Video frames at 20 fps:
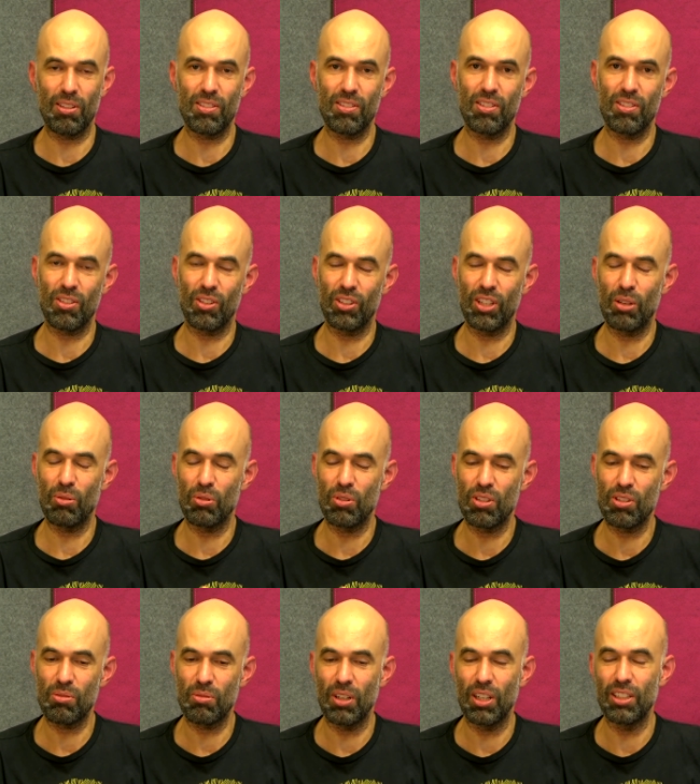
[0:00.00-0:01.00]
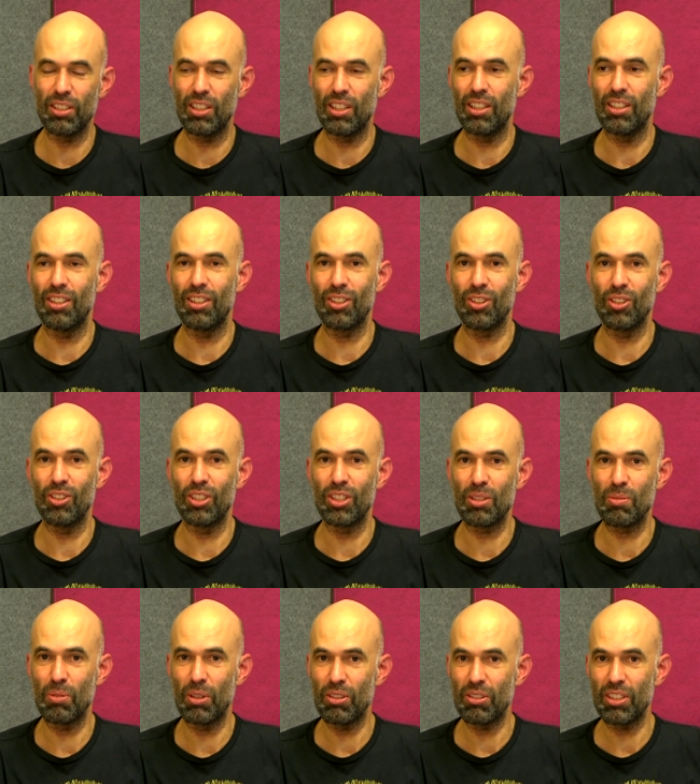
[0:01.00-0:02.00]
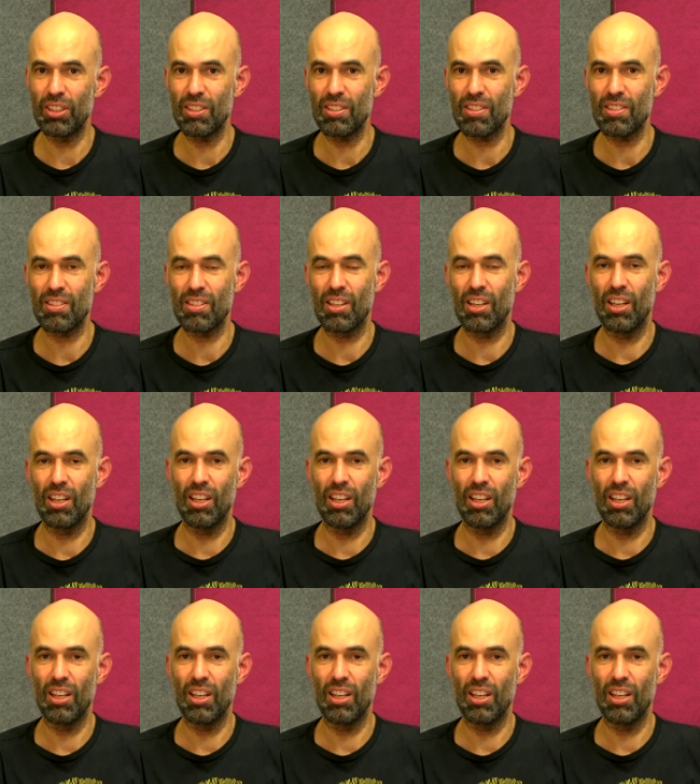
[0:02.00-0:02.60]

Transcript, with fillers: so that was quite a, a good experience